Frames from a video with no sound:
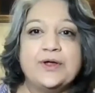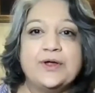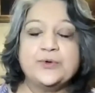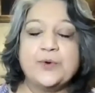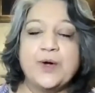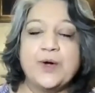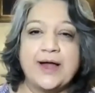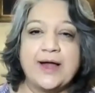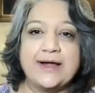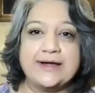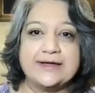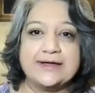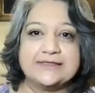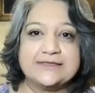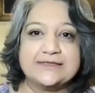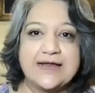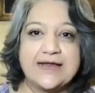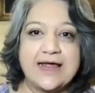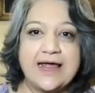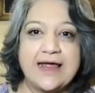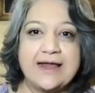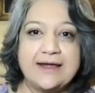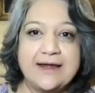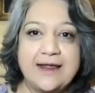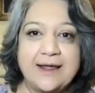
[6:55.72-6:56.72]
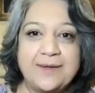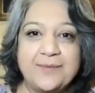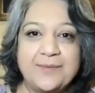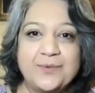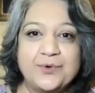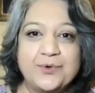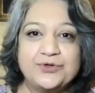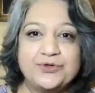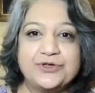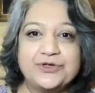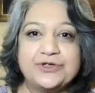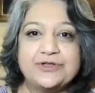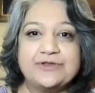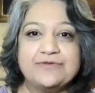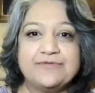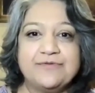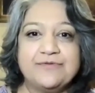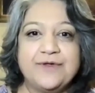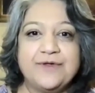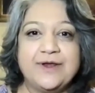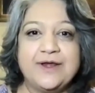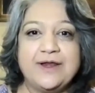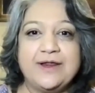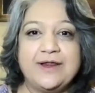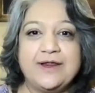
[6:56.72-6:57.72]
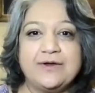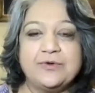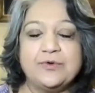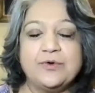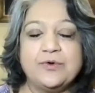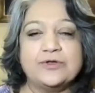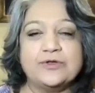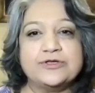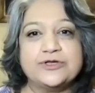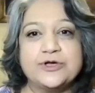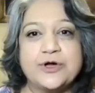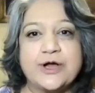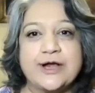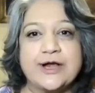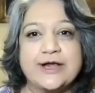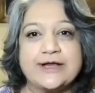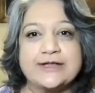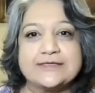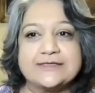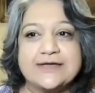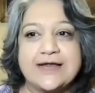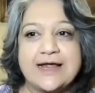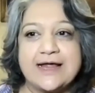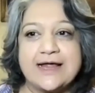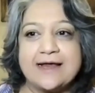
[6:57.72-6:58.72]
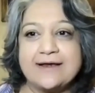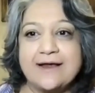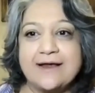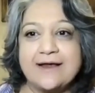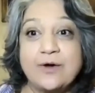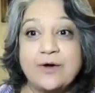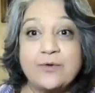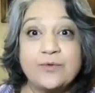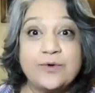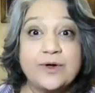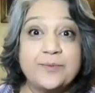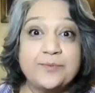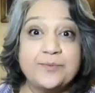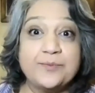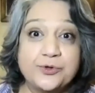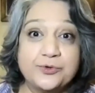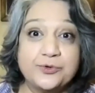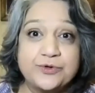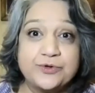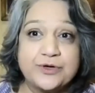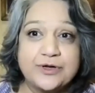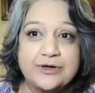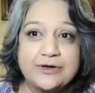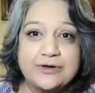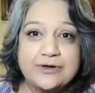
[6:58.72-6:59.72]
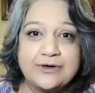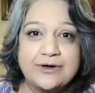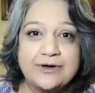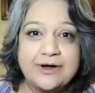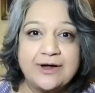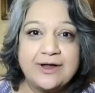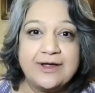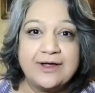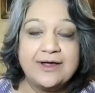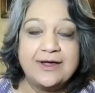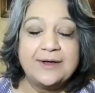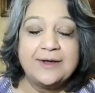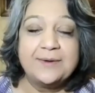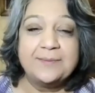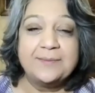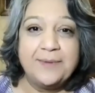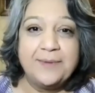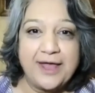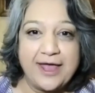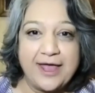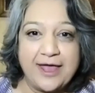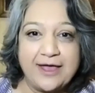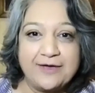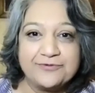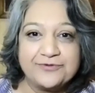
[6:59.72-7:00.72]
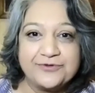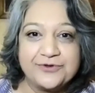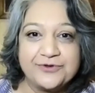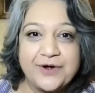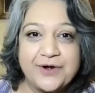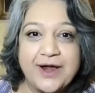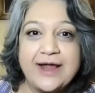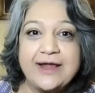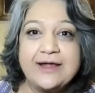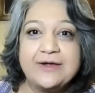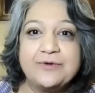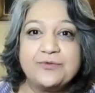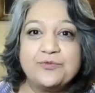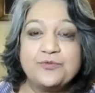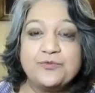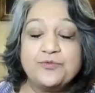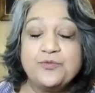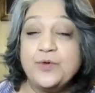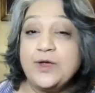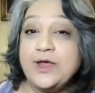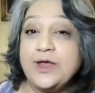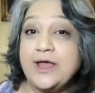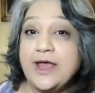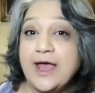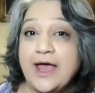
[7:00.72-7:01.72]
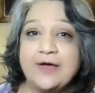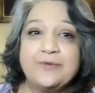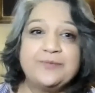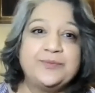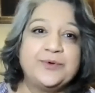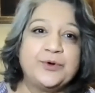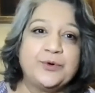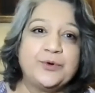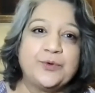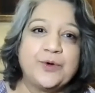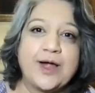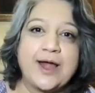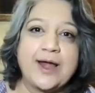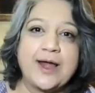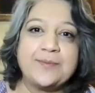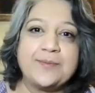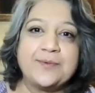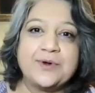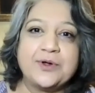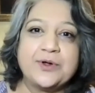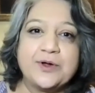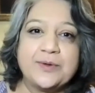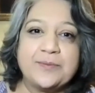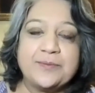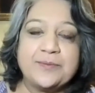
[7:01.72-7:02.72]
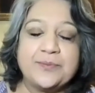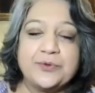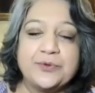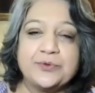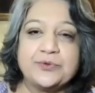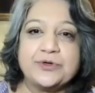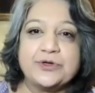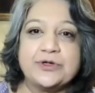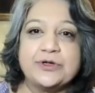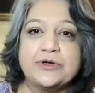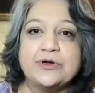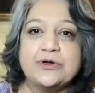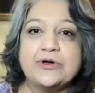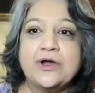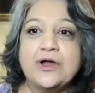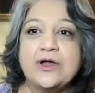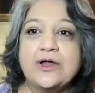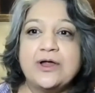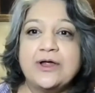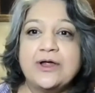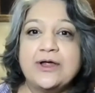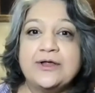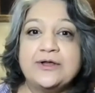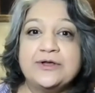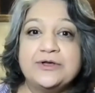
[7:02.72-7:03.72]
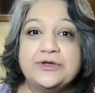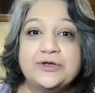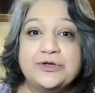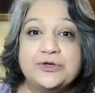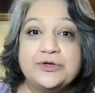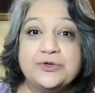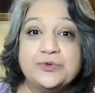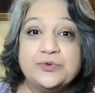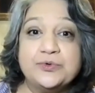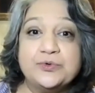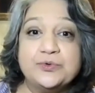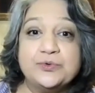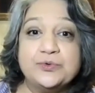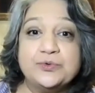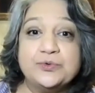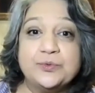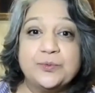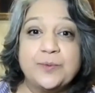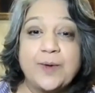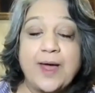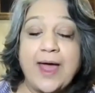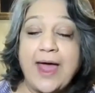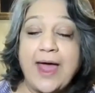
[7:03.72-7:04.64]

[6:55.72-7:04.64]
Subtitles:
to understand emotions, we need to also understand how computer behaves, right? We have programmed our computer to